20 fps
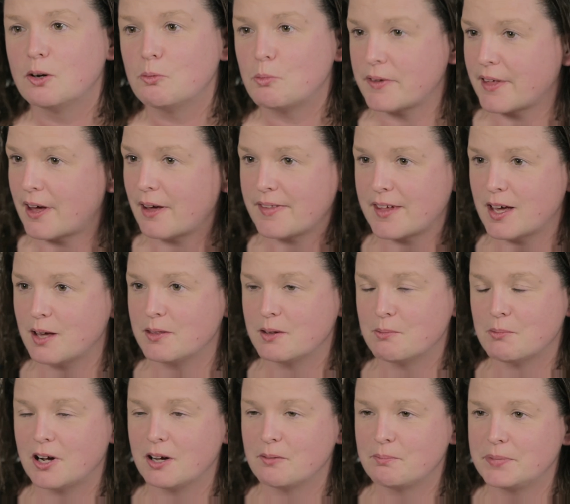Without them, there
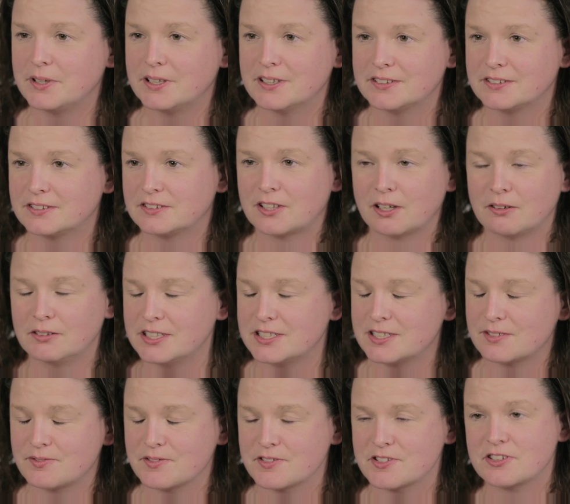might have been a totally
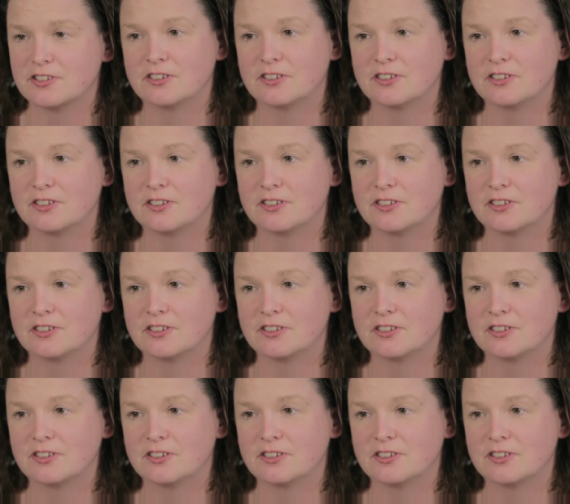different